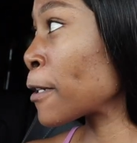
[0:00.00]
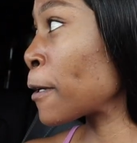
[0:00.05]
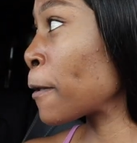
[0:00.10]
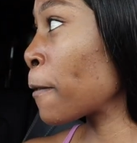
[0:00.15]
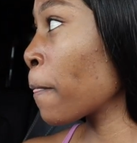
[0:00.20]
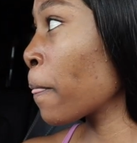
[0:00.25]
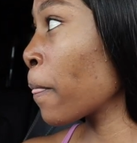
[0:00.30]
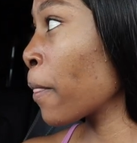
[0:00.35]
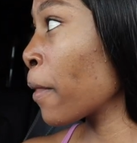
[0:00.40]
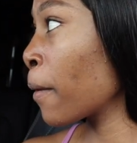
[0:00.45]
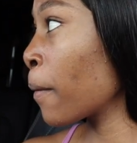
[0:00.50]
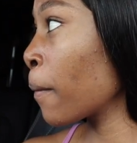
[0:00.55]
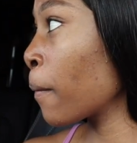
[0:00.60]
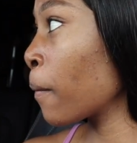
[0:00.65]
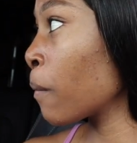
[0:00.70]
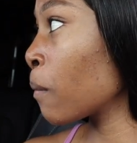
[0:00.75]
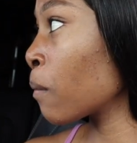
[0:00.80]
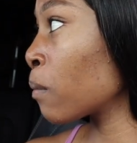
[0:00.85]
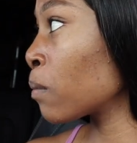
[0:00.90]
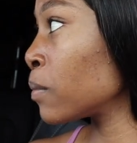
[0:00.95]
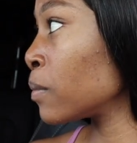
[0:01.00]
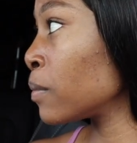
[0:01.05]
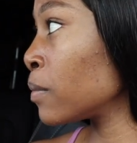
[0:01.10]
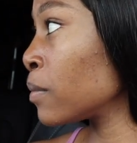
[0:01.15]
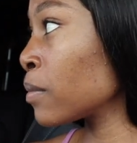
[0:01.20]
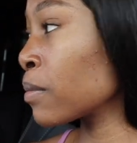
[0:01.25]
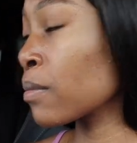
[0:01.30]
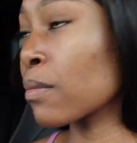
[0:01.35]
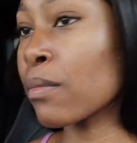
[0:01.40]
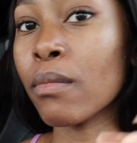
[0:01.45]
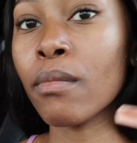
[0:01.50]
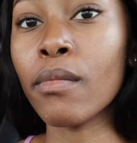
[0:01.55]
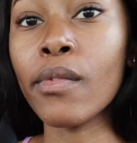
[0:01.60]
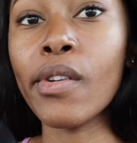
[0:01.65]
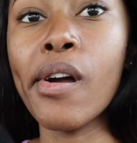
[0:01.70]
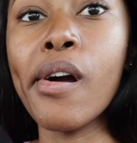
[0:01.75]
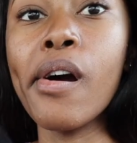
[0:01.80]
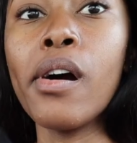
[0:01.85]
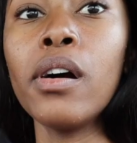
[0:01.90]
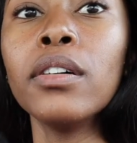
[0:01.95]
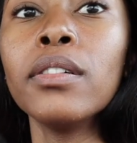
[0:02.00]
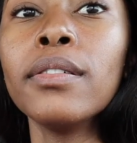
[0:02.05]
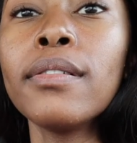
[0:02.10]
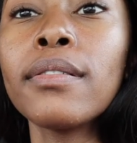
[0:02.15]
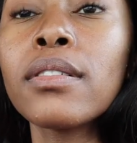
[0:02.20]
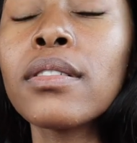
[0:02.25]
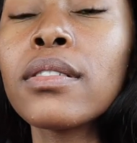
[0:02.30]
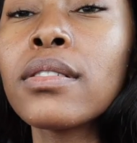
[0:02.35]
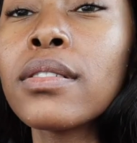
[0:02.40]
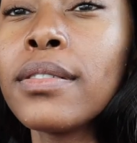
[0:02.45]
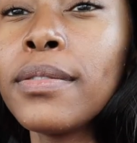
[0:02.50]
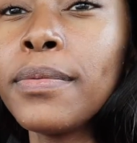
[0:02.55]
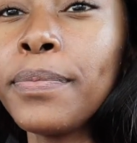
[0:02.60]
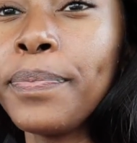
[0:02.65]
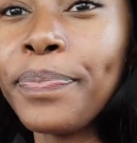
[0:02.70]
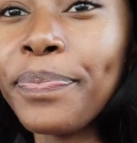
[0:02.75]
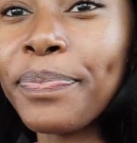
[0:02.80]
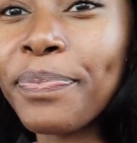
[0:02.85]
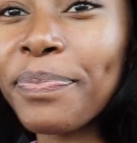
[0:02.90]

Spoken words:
No, please do whatever you feel is comfortable because this is your